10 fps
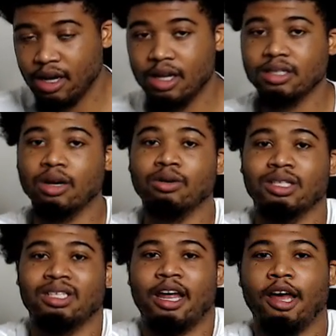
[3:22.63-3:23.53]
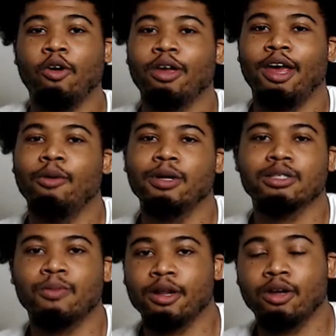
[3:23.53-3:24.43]
So it's like, okay, it'll be
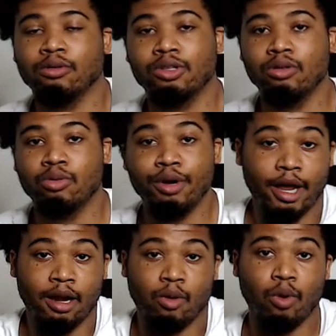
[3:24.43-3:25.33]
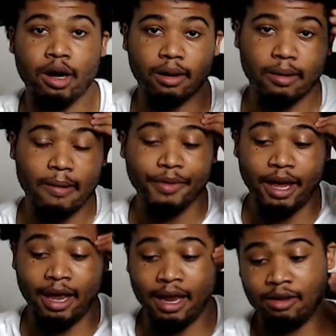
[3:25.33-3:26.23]
smart to go 2-3, and it worked.
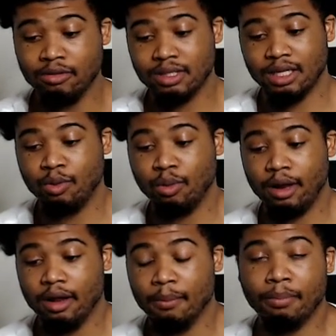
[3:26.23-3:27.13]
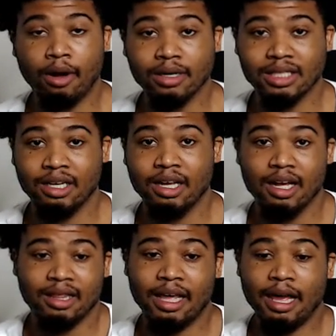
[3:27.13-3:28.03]
And you see with Boston,
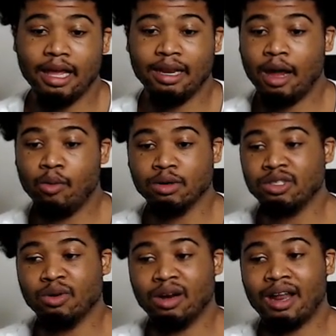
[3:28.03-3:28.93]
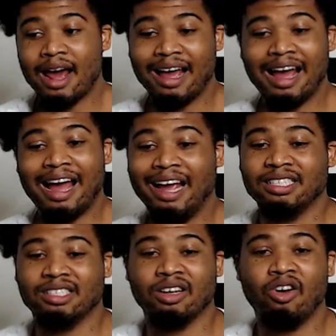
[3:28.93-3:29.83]
they was doing a lot of
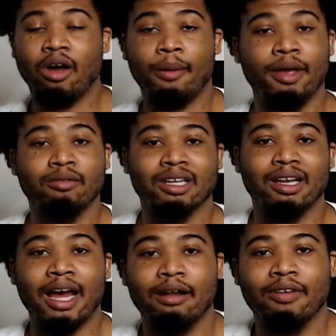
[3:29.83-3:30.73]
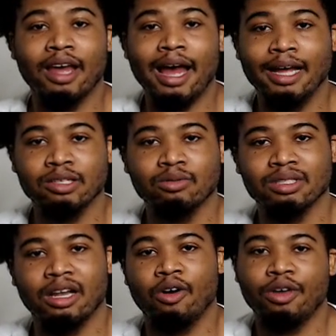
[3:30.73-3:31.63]
ISO. I mean, it was a lot of guys who was
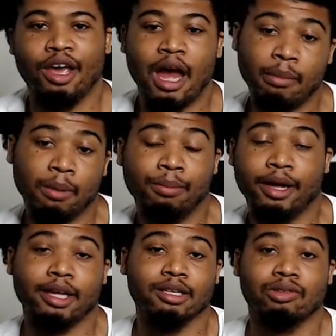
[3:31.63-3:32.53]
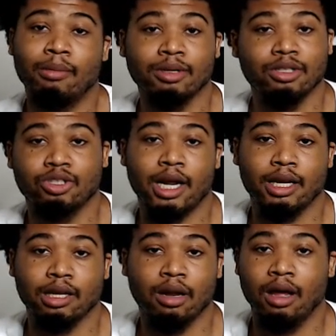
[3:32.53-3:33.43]
like, okay, I'm a bucket, so I'm going to just try
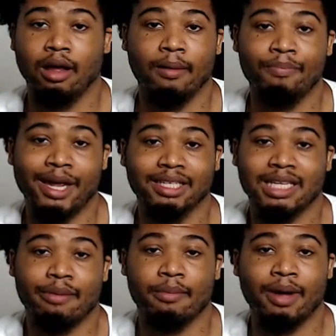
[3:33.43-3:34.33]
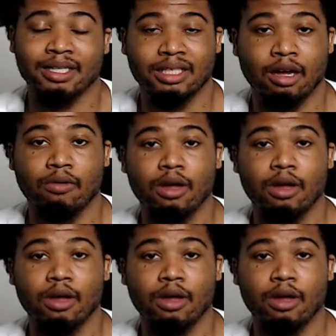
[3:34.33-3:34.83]
to make this happen myself.